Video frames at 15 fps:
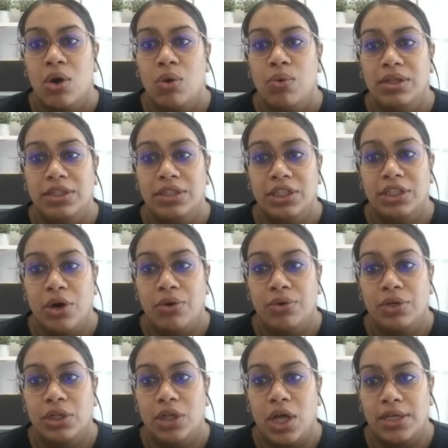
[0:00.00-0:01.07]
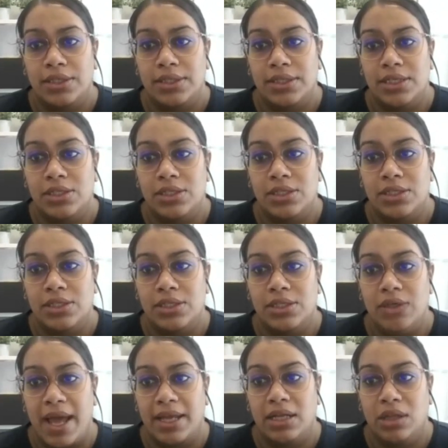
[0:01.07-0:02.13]
will the code clauses or
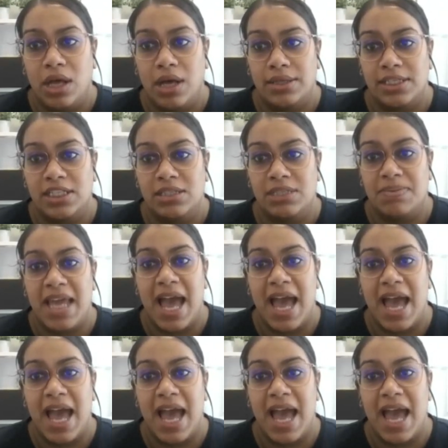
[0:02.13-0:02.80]
reg clauses be